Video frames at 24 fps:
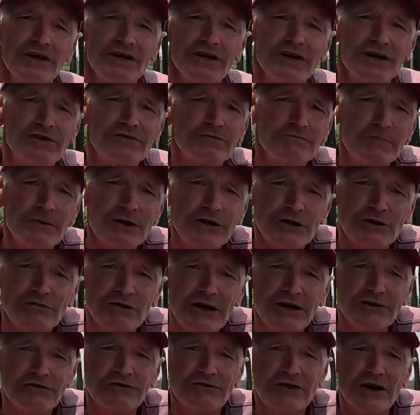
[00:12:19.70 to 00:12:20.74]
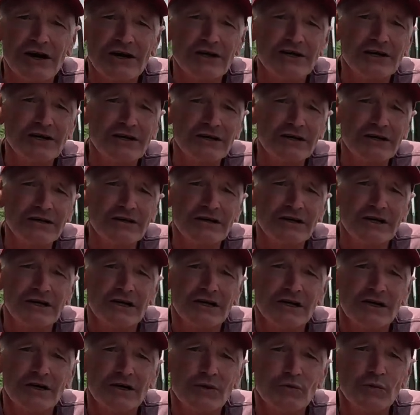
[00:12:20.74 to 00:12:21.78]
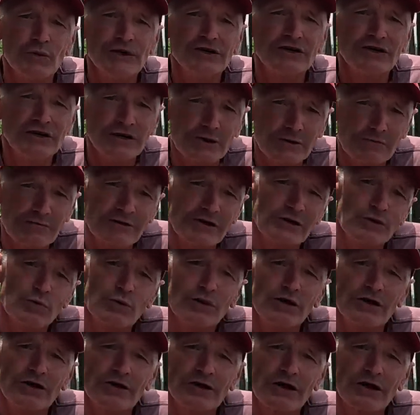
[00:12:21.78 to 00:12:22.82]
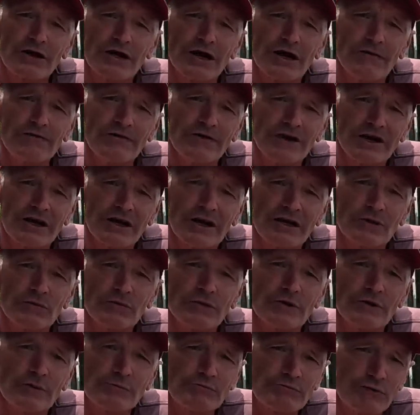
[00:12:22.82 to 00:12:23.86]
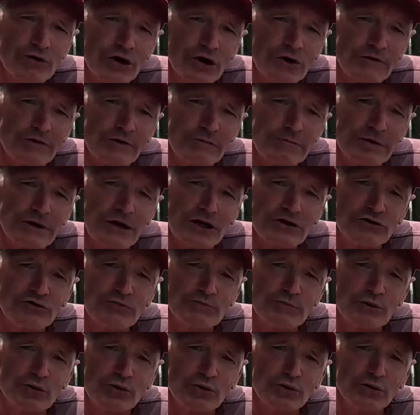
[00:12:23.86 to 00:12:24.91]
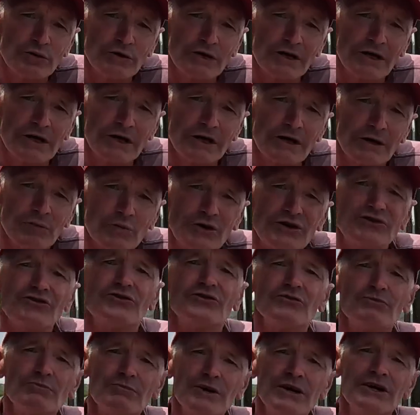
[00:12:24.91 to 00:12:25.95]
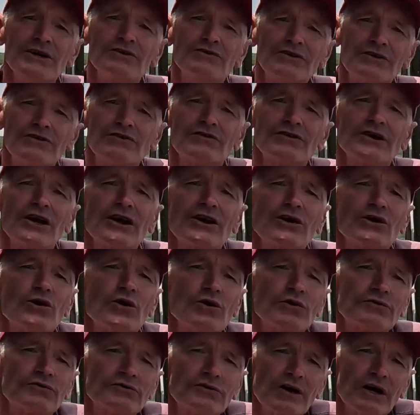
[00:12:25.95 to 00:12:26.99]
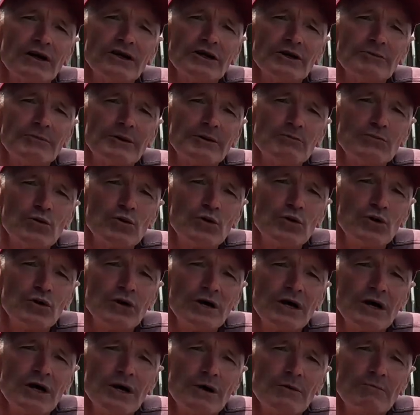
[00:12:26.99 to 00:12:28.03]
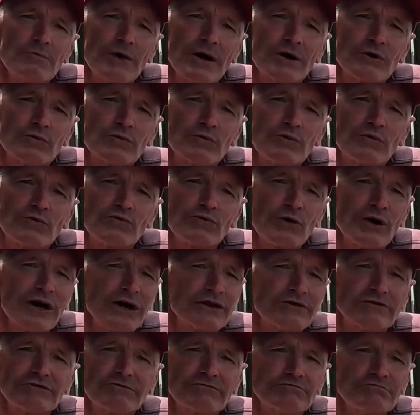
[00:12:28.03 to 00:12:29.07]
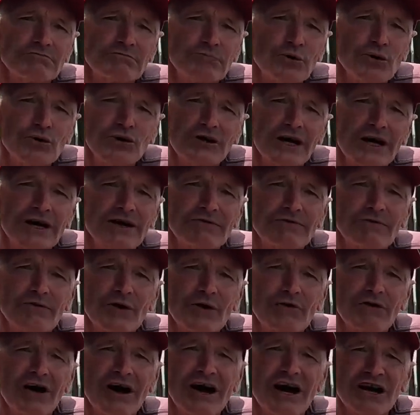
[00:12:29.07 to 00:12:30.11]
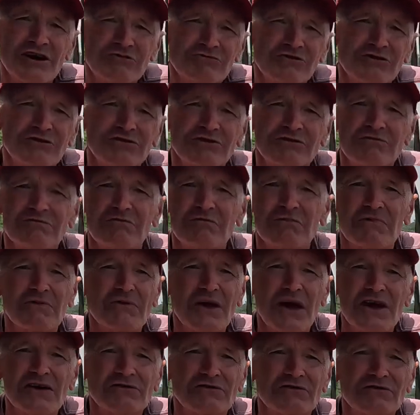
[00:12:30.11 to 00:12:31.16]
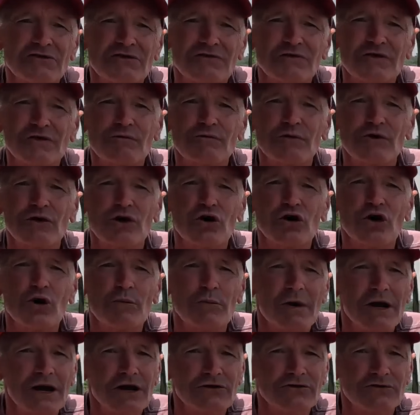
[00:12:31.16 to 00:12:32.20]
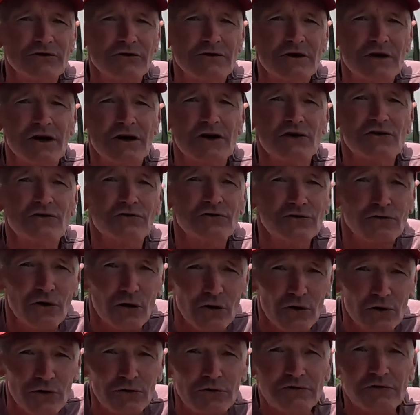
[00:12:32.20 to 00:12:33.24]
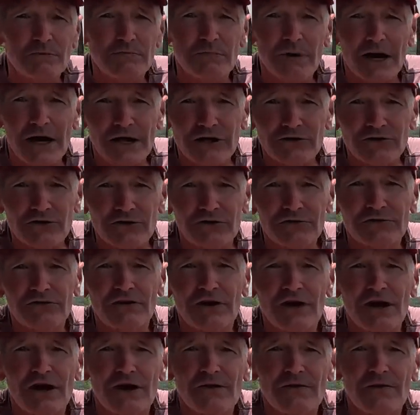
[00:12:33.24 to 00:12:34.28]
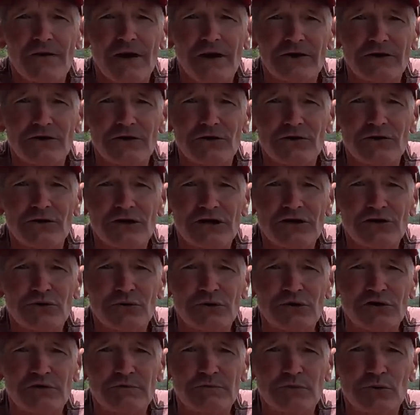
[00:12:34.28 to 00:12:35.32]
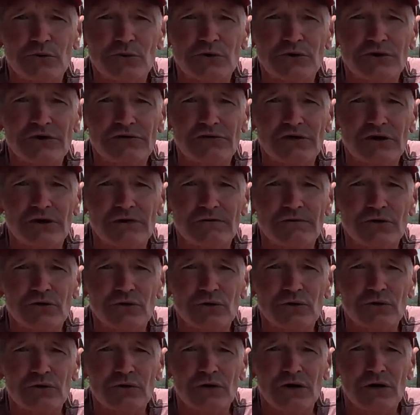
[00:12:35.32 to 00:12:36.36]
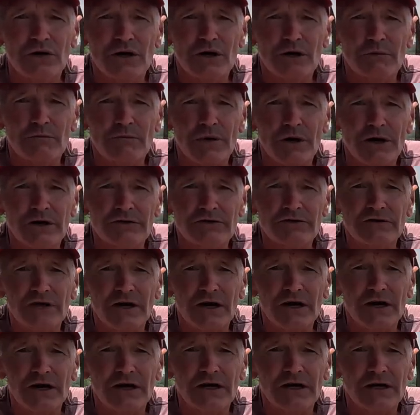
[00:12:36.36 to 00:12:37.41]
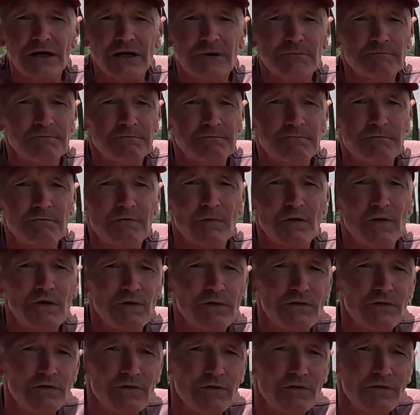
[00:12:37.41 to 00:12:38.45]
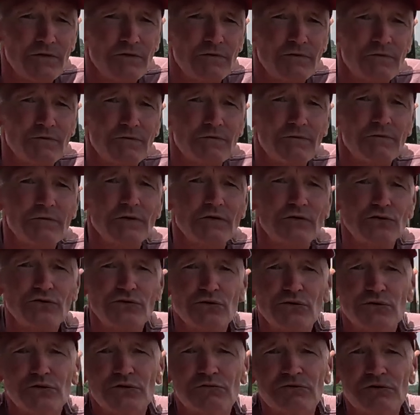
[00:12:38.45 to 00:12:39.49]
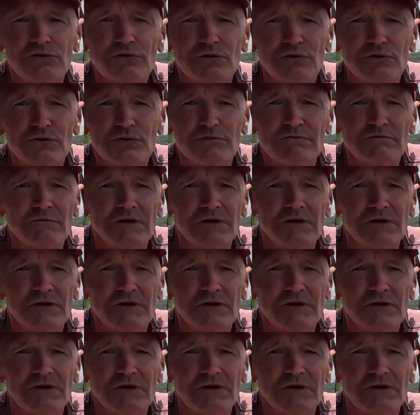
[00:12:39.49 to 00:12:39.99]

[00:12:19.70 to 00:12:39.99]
It's been a great stay here. We deliberately wanted a villa with a private plunge pool, which means it's going to cost a little bit more, but throughout Phuket there are hundreds and thousands of different accommodation styles and packages that you need to explore yourself too. But the Shores Resort,